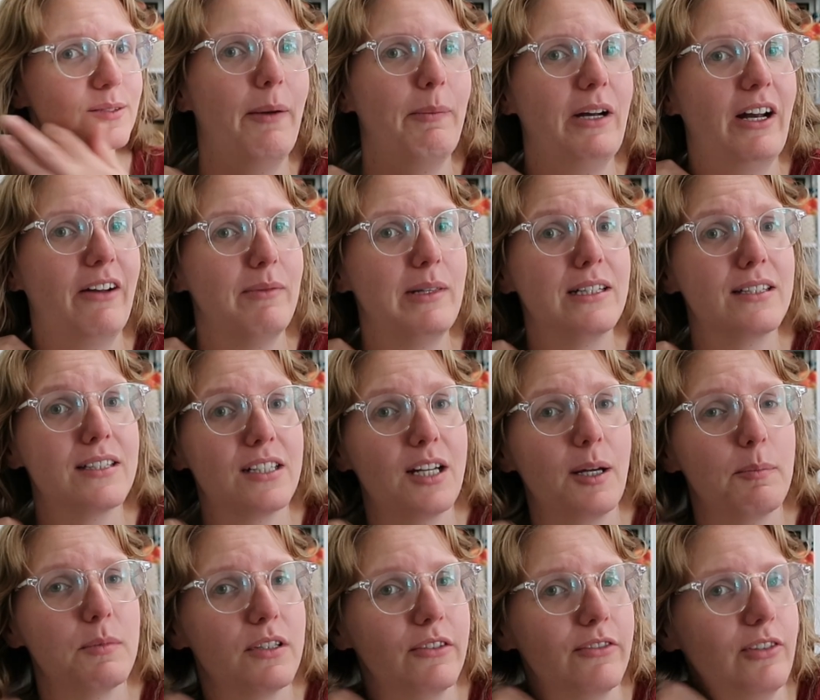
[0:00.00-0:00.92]
I mean, I've been
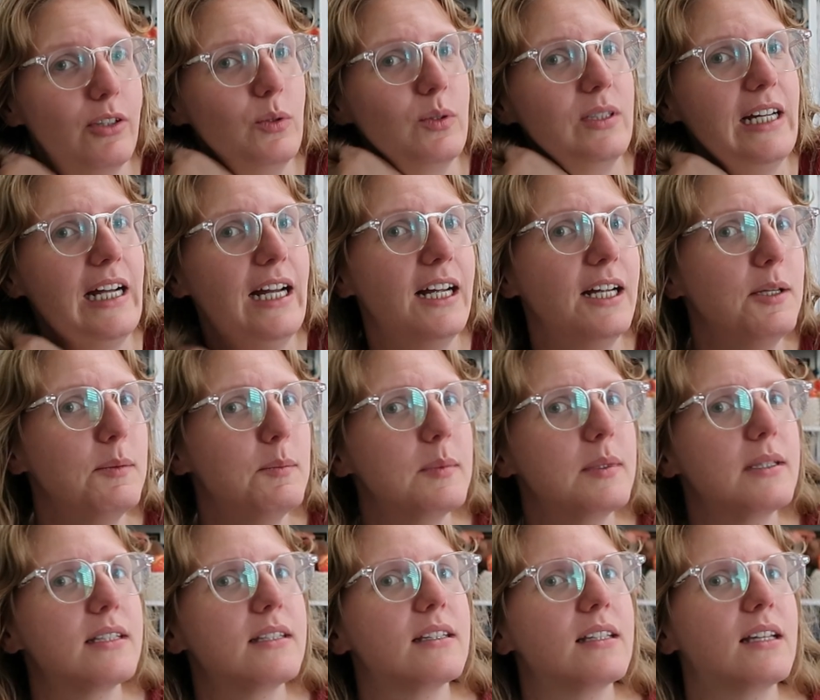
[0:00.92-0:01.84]
stumped a few
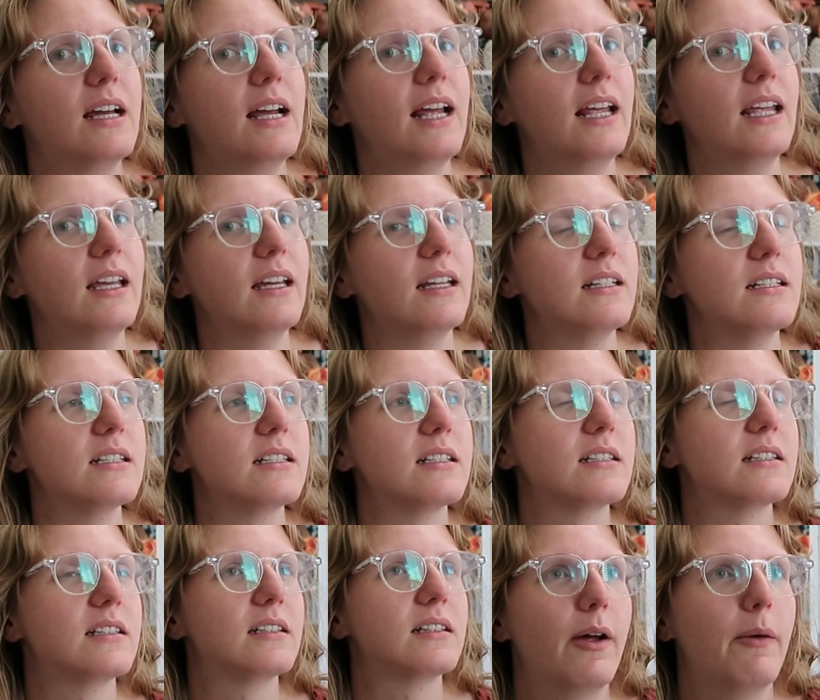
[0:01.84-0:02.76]
times and
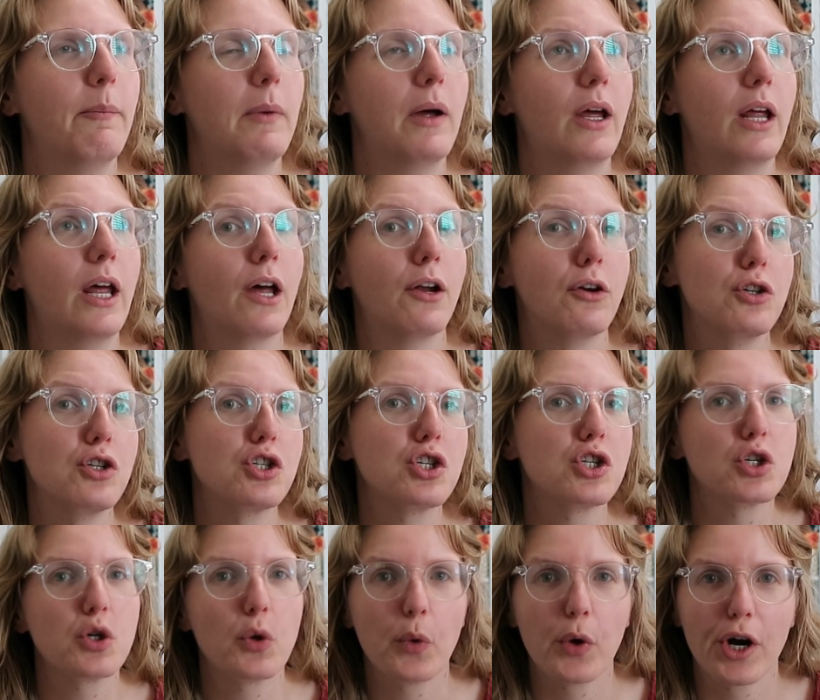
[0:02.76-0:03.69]
I'm
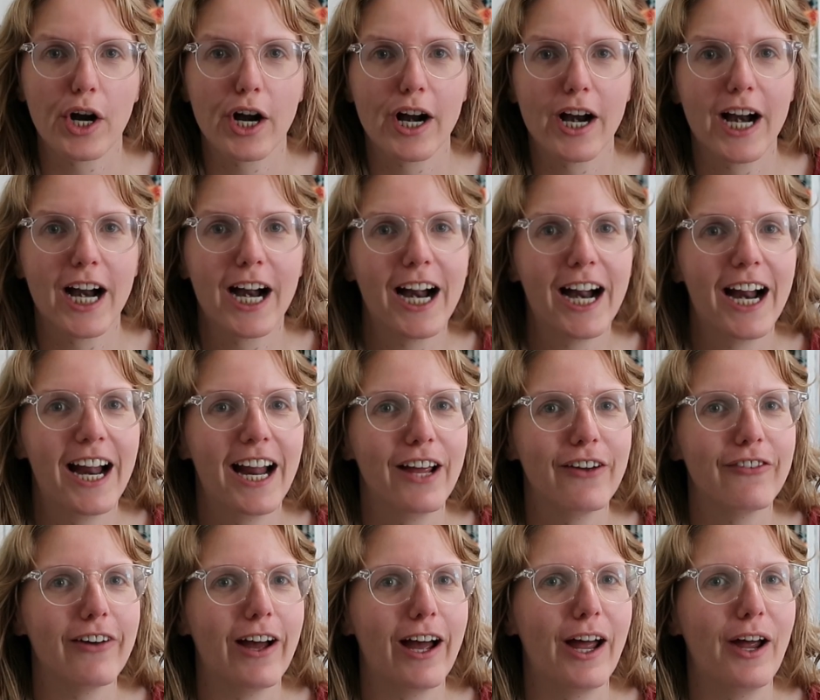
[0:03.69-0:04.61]
unsure
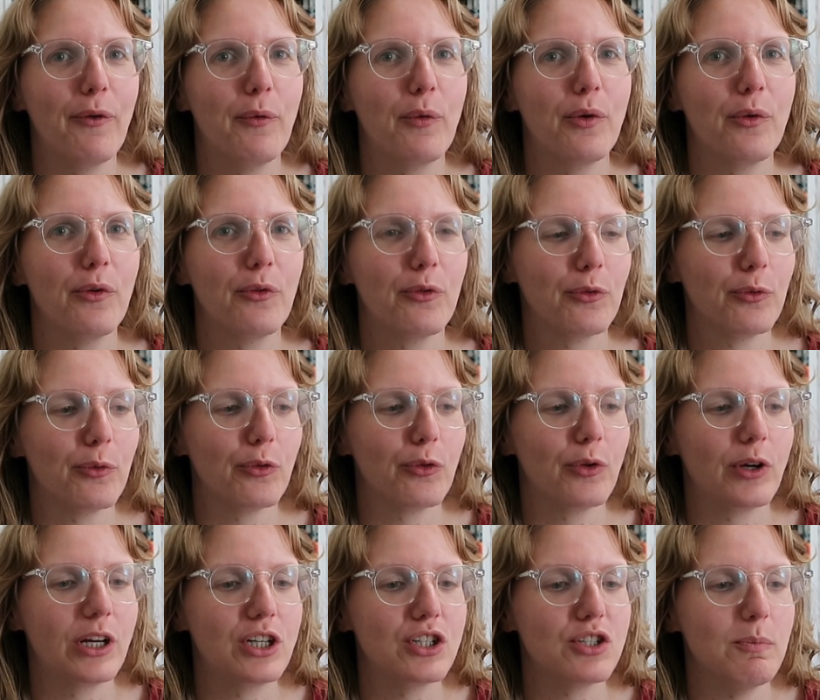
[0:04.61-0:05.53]
if I will
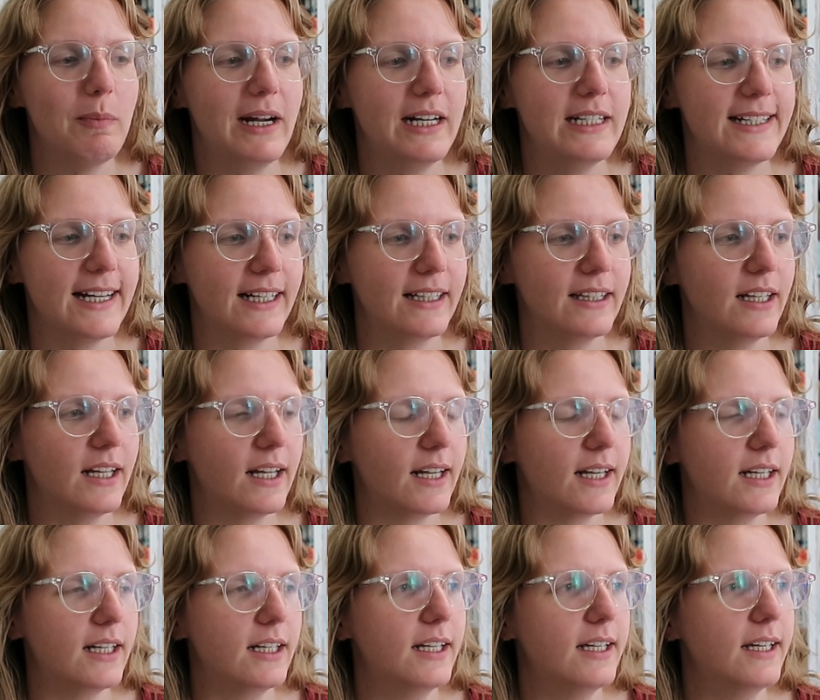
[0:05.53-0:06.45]
reach my
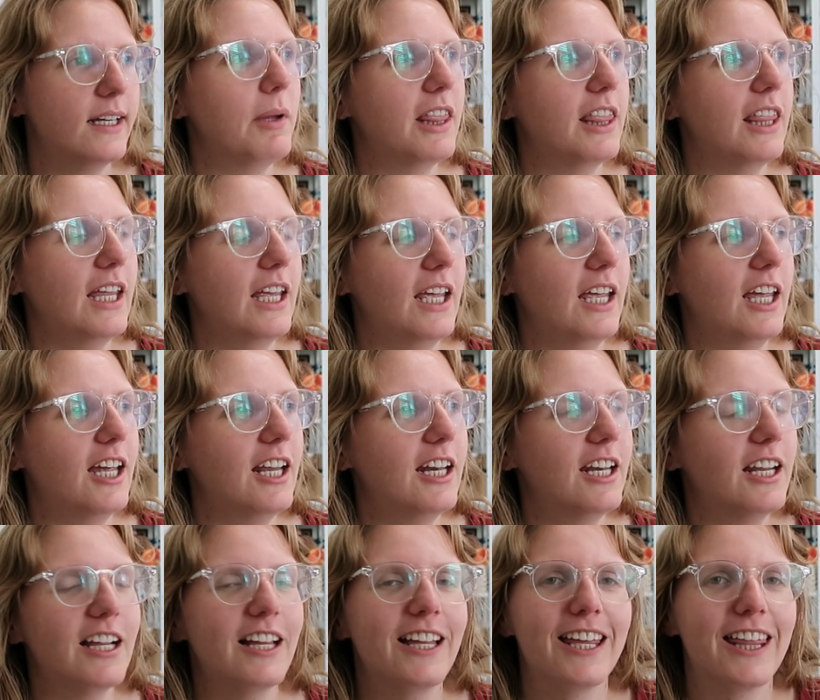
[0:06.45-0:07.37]
deadline, but
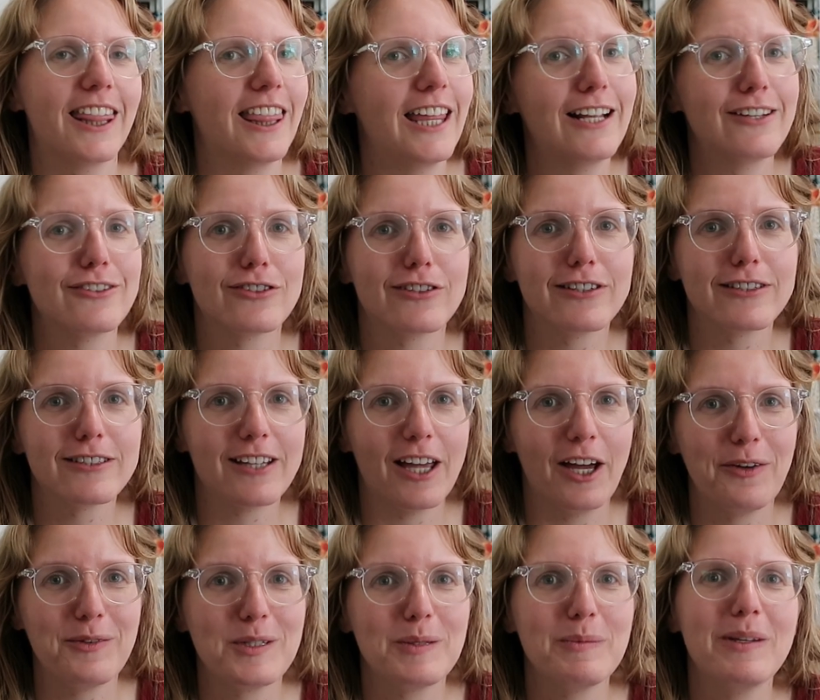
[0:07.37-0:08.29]
then like things just
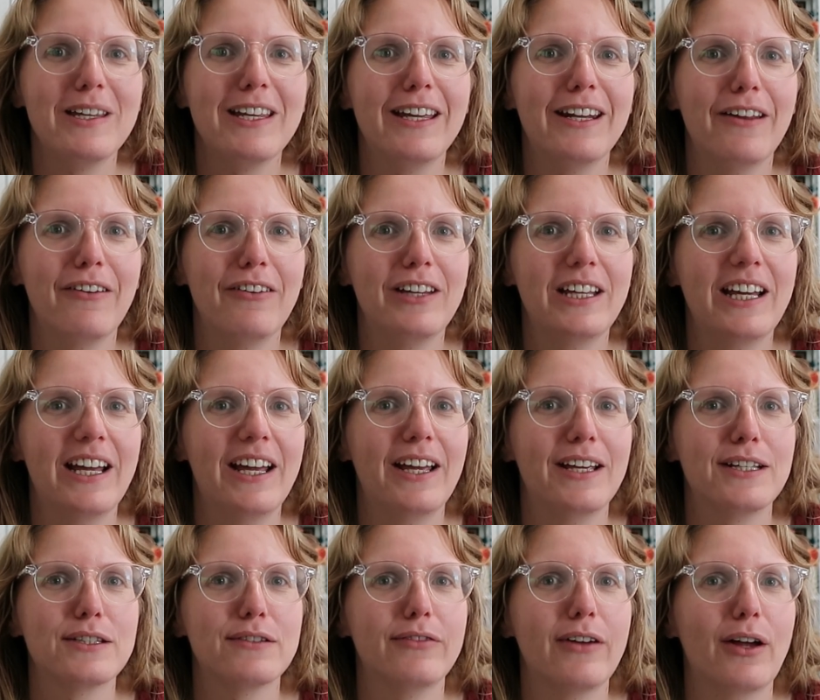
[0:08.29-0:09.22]
come to me, and it
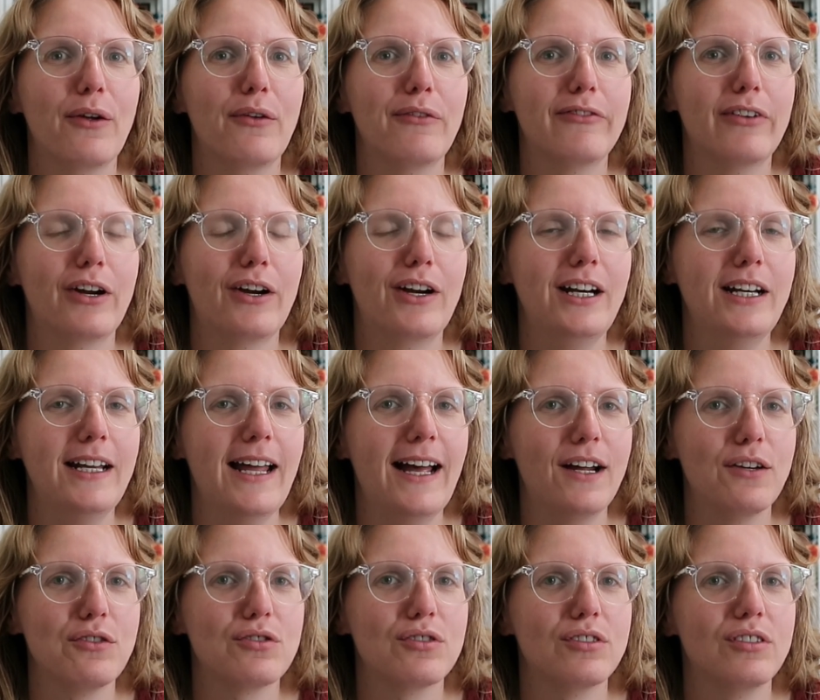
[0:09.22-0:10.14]
has felt very
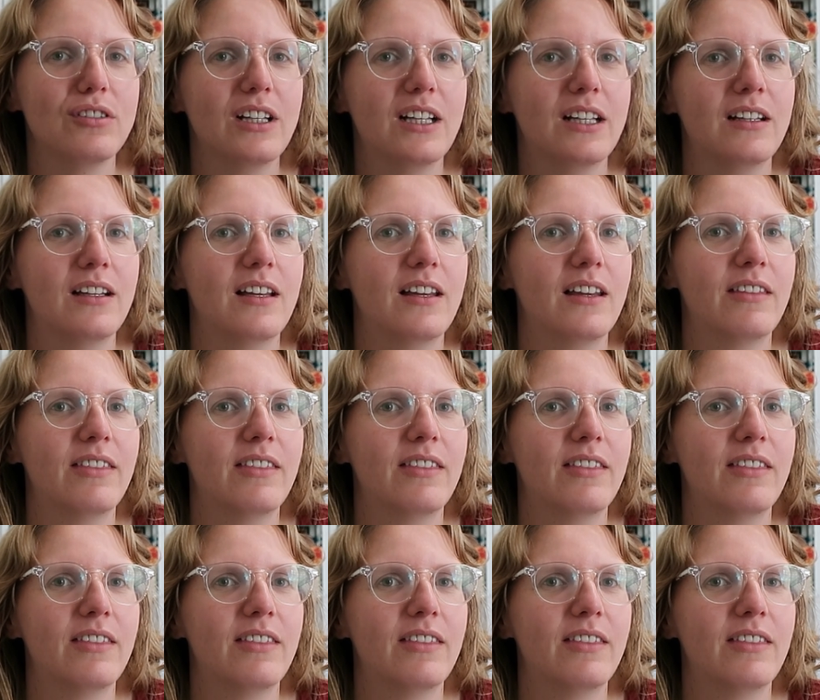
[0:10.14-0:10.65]
natural